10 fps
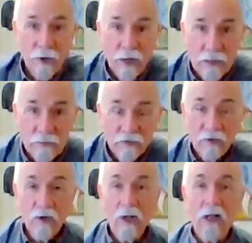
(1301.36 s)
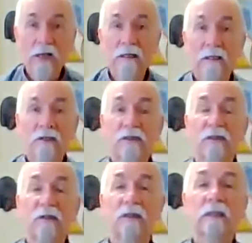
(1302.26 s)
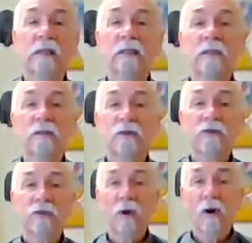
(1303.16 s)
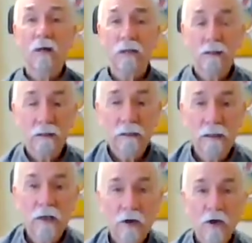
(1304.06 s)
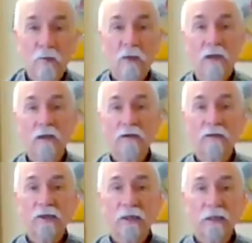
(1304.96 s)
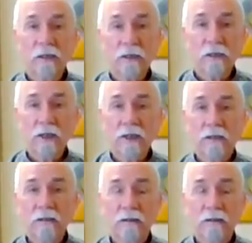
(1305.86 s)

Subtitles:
Okay, you're going to like this. Start by lifting this leg